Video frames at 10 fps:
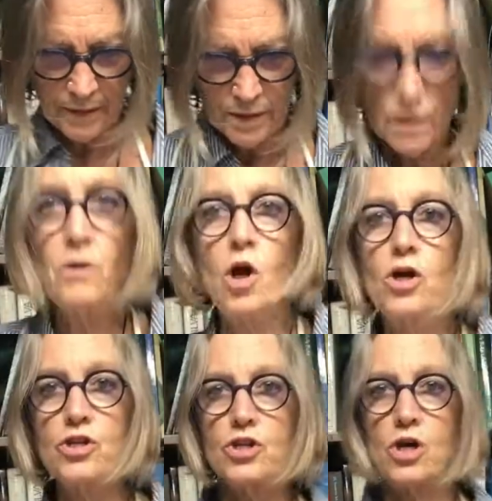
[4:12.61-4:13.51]
It's a little
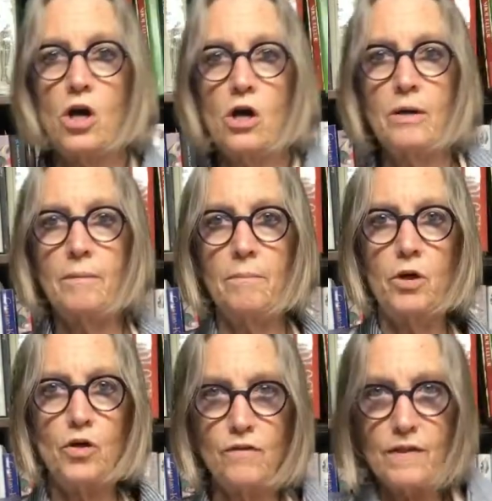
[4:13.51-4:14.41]
hard to talk and
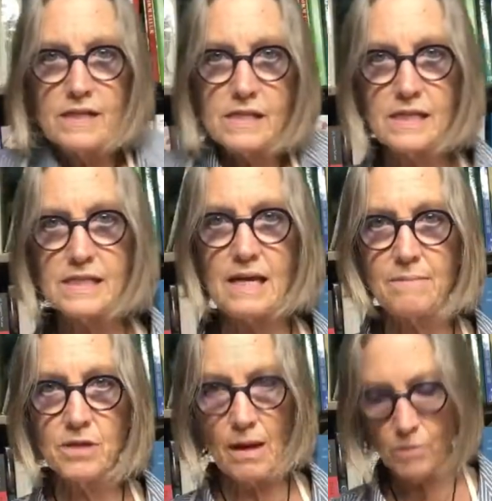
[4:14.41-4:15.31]
maneuver this at the same
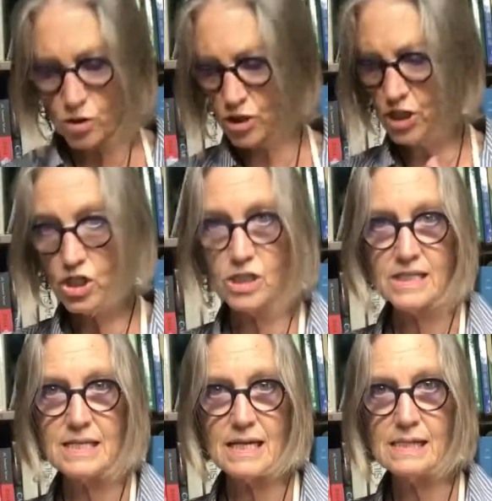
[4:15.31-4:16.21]
time. Usually it just
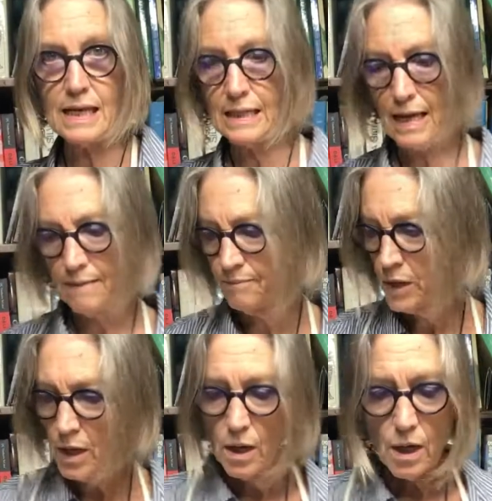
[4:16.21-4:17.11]
stays like
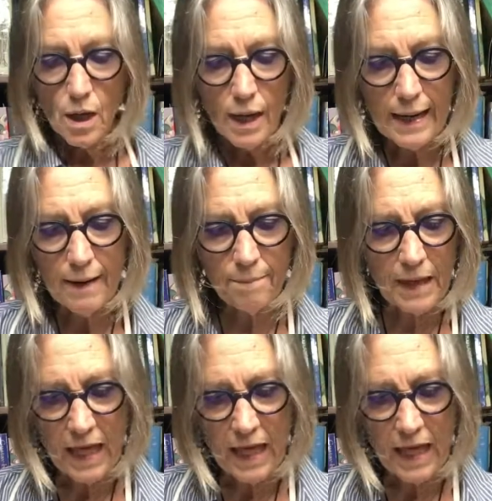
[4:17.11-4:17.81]
that.